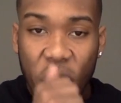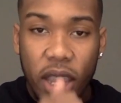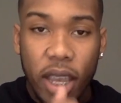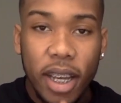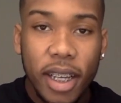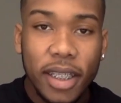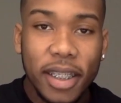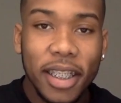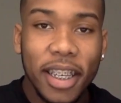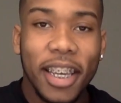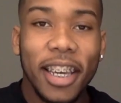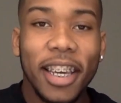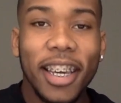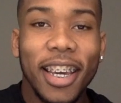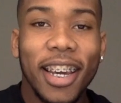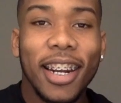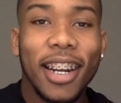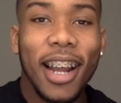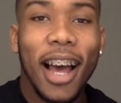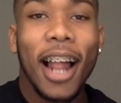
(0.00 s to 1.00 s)
is key,
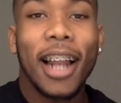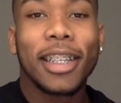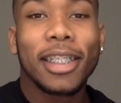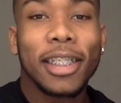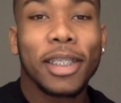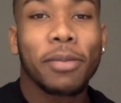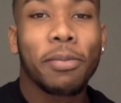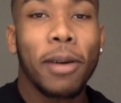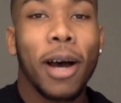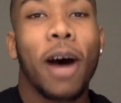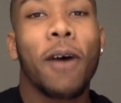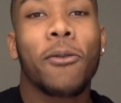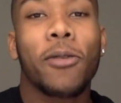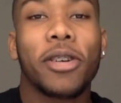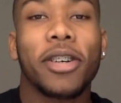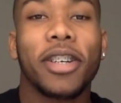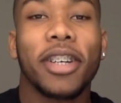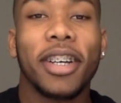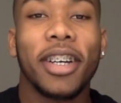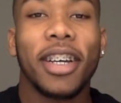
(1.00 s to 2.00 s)
and knowledge is power.
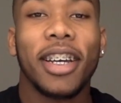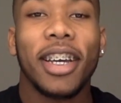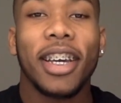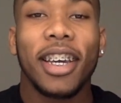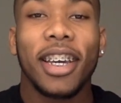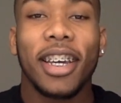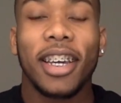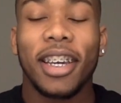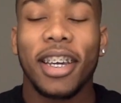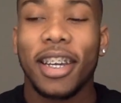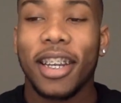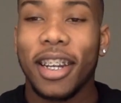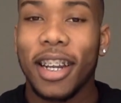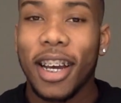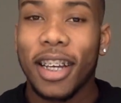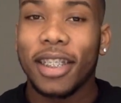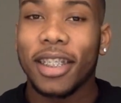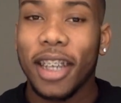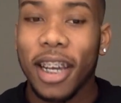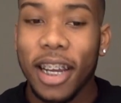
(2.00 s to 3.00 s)
And I
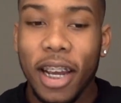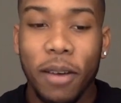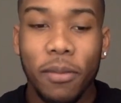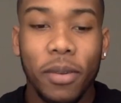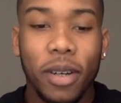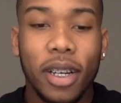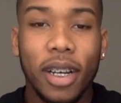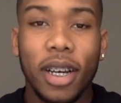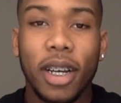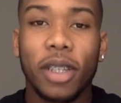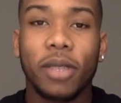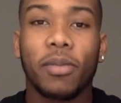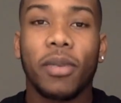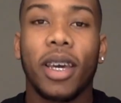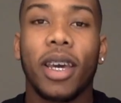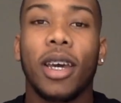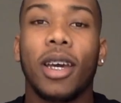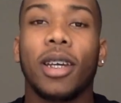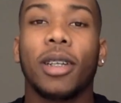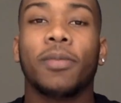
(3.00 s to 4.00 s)
say that because,
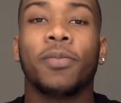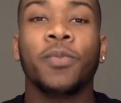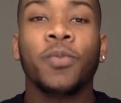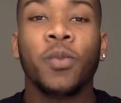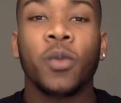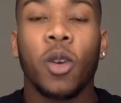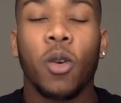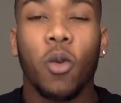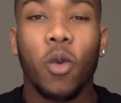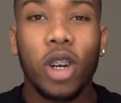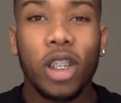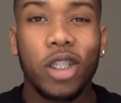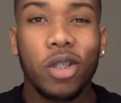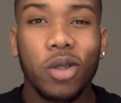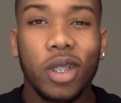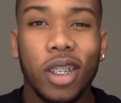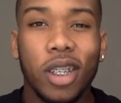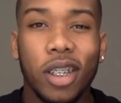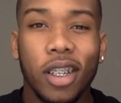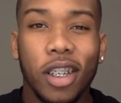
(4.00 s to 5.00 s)
man, once you
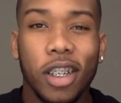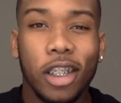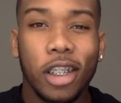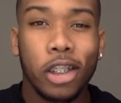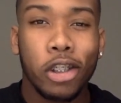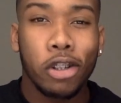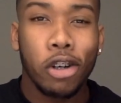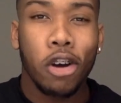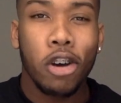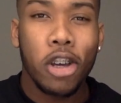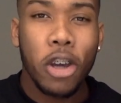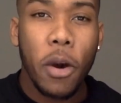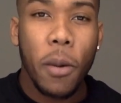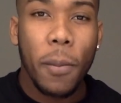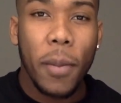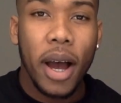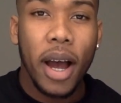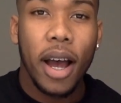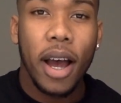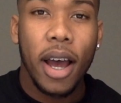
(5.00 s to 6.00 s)
can control your
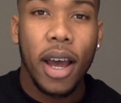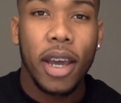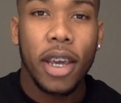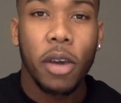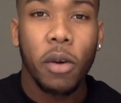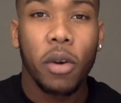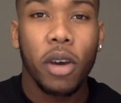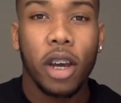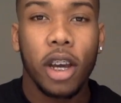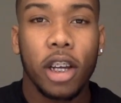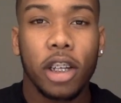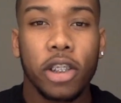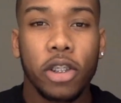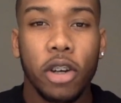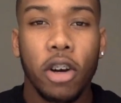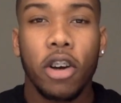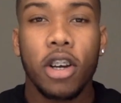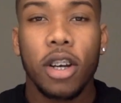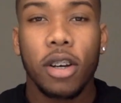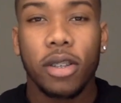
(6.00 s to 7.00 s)
mind, you can
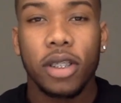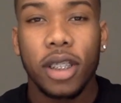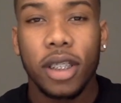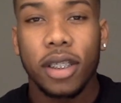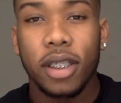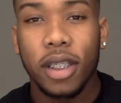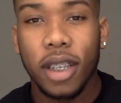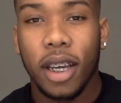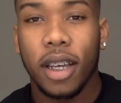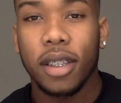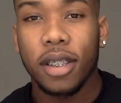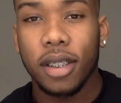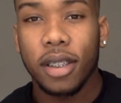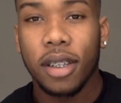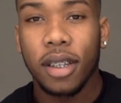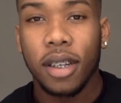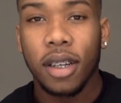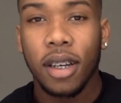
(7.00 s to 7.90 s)
control your success.